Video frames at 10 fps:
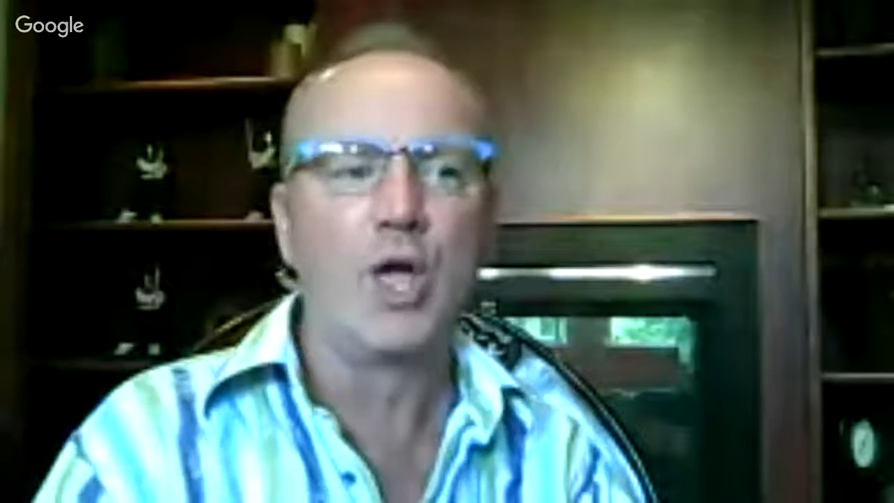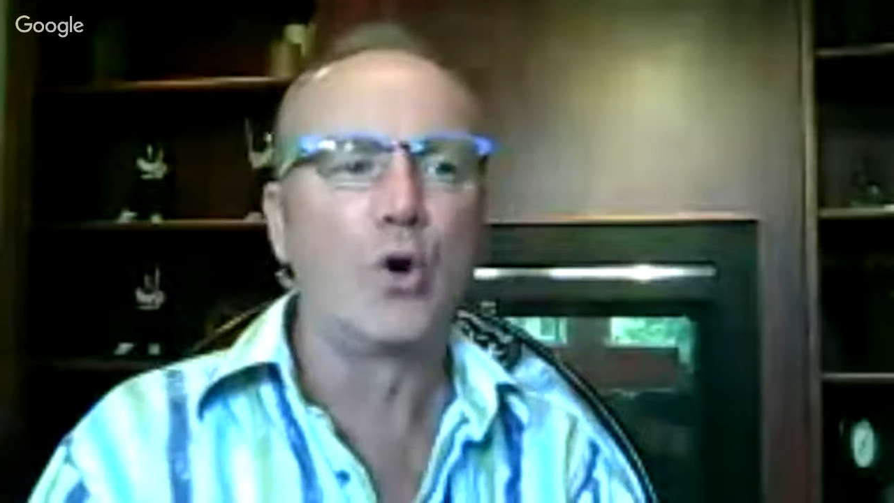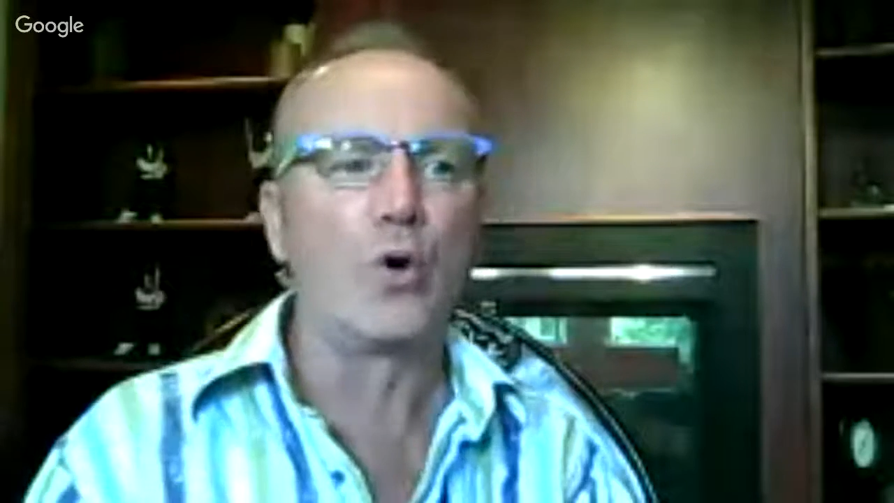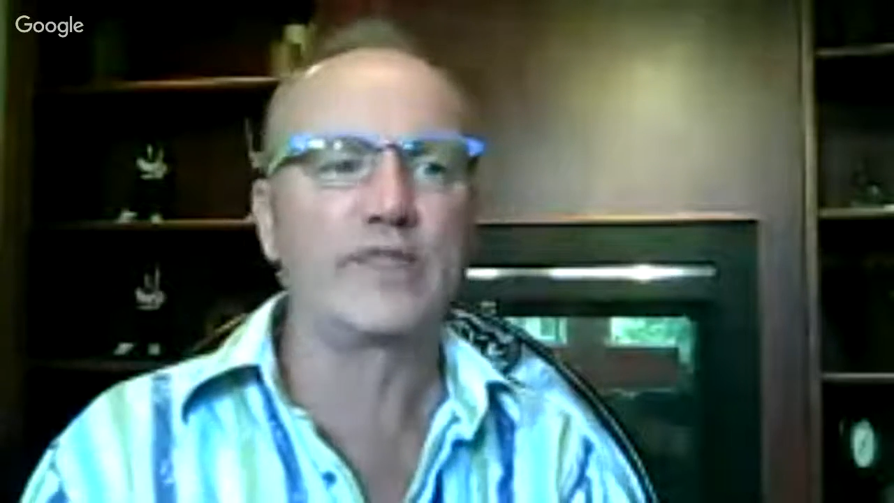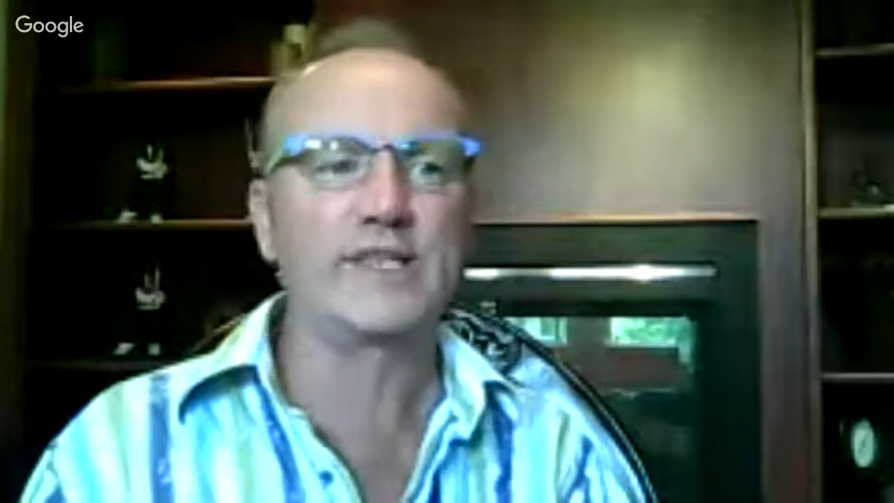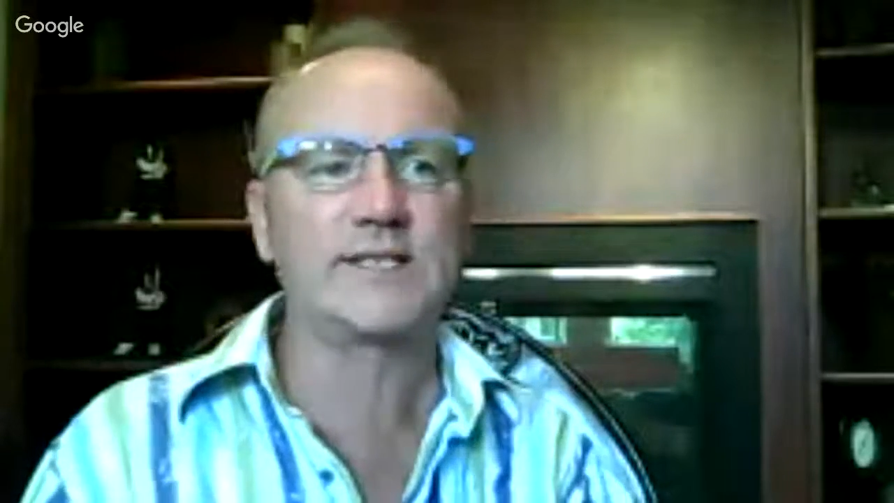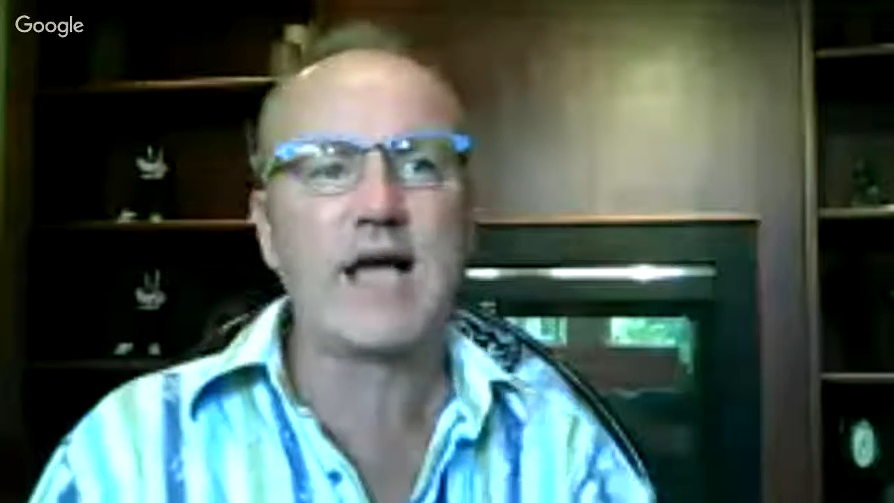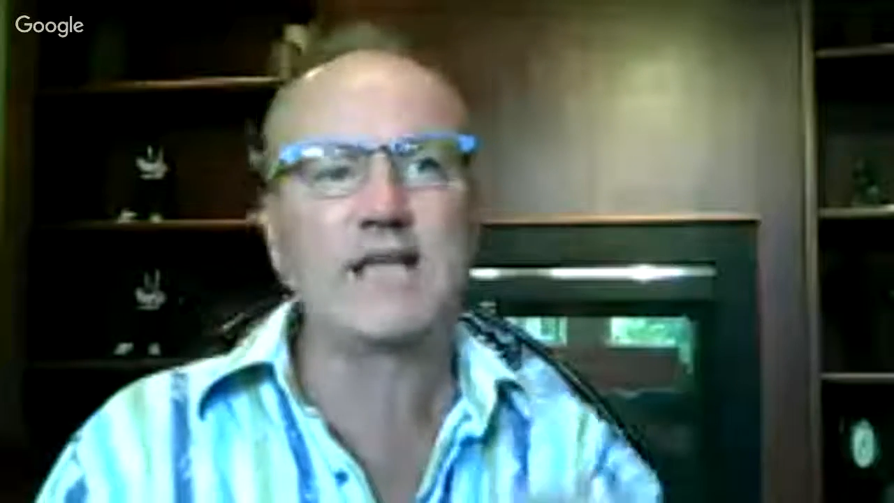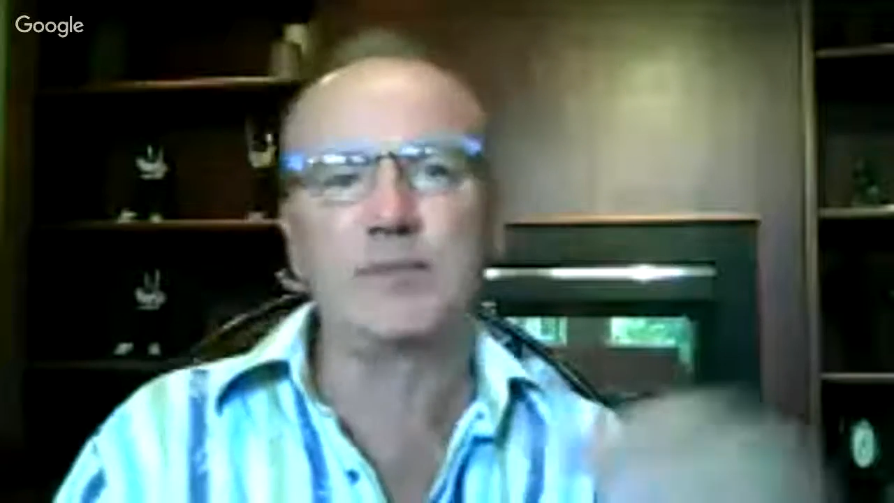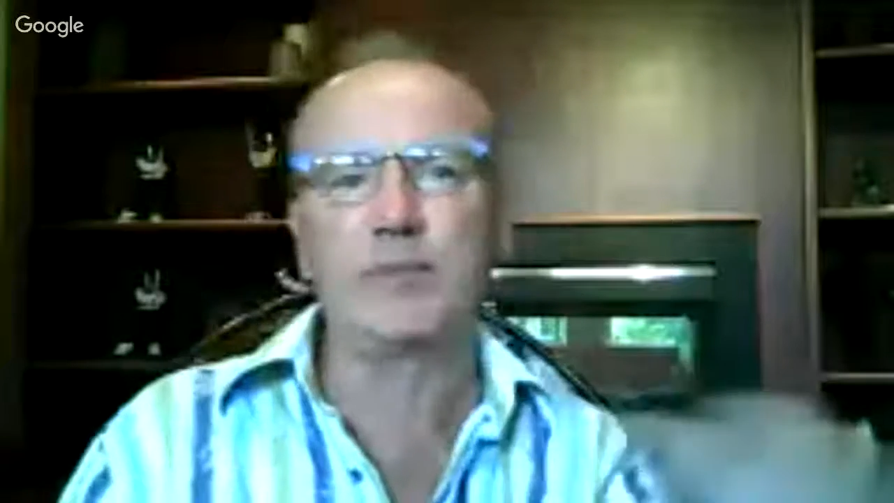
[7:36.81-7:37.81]
or this
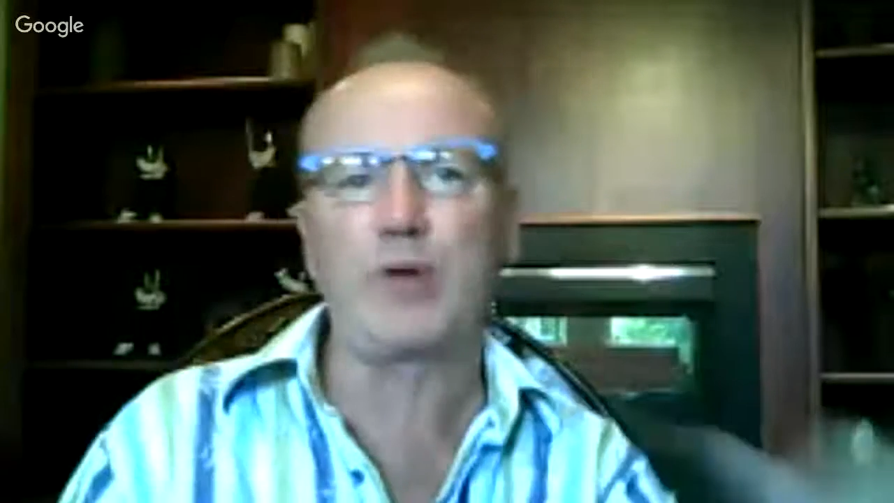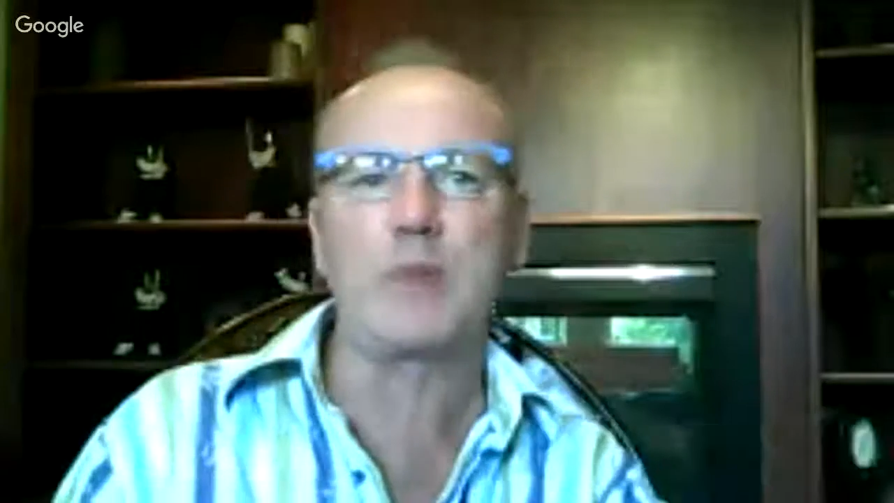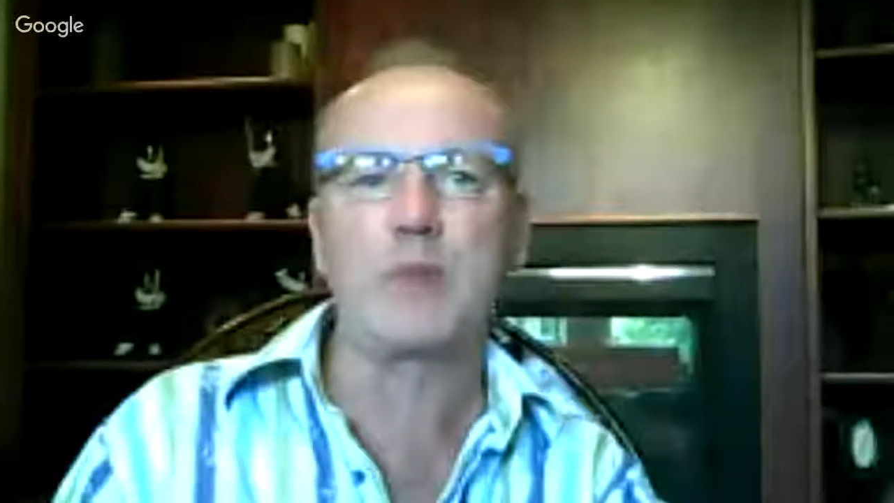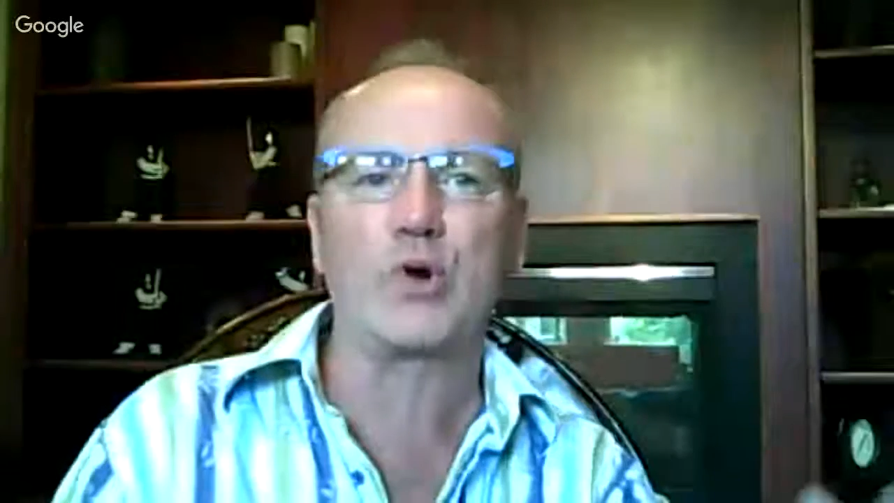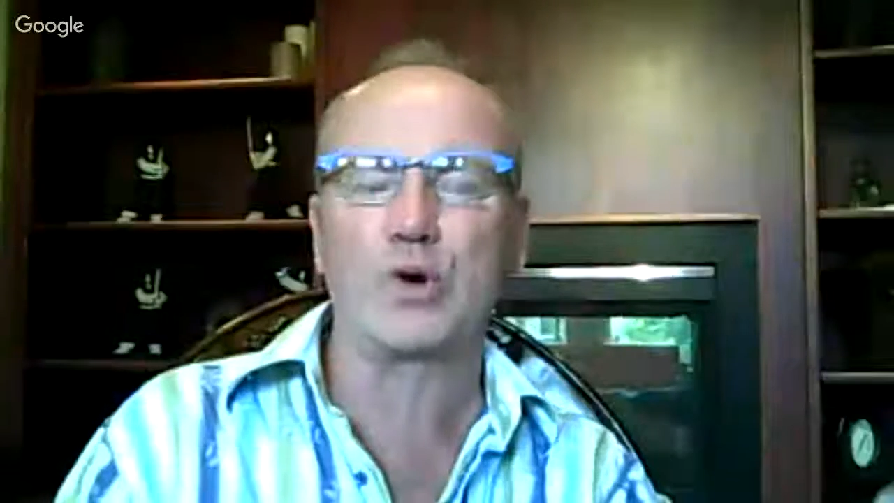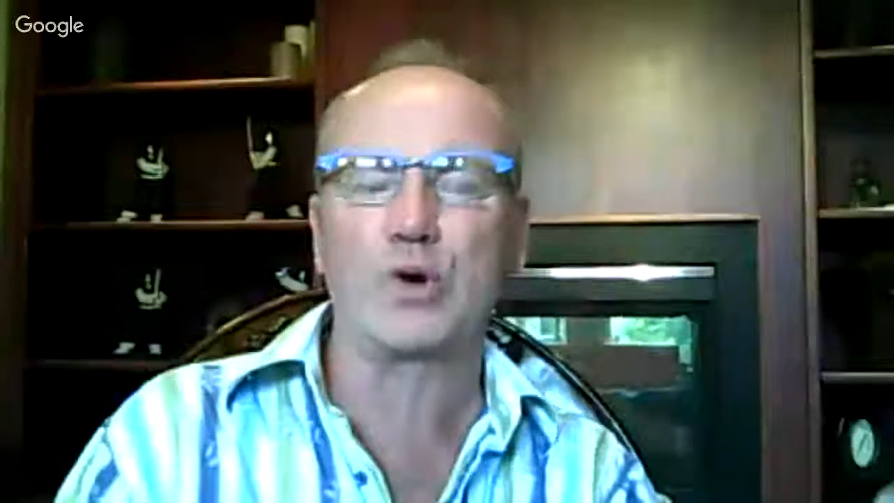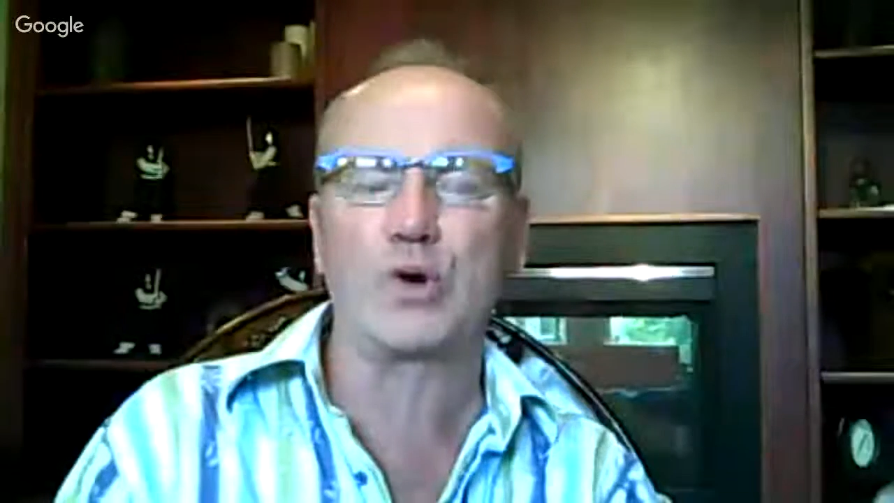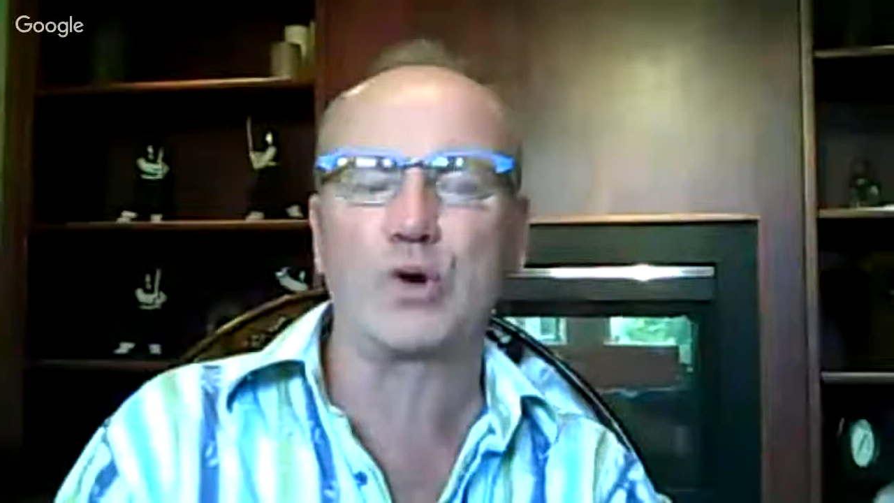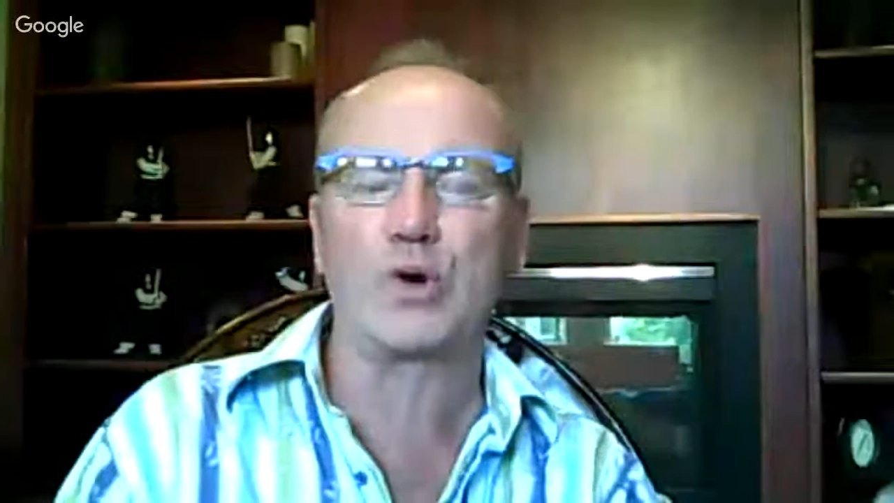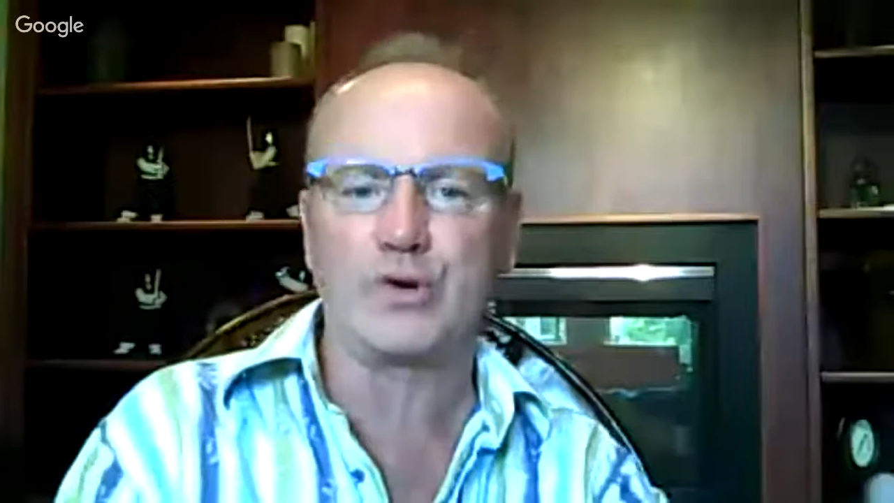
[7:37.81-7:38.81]
guy's a plumber and works for